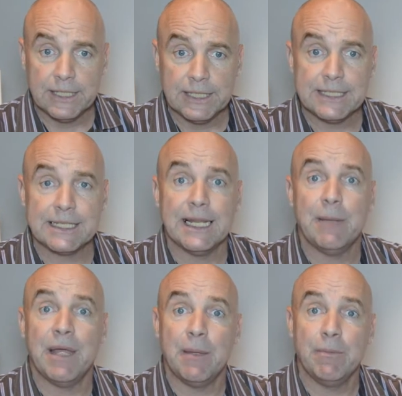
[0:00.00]
It's an
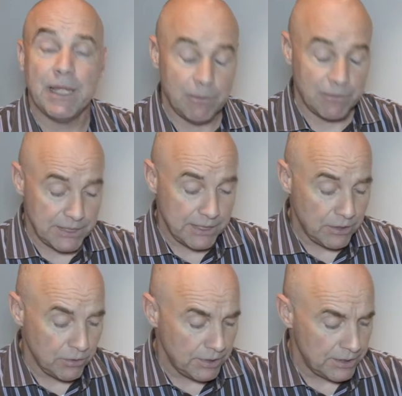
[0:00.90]
MC
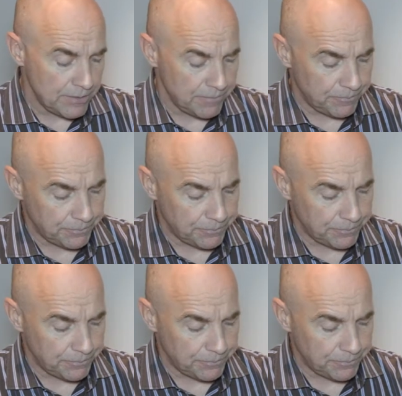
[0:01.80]
unit.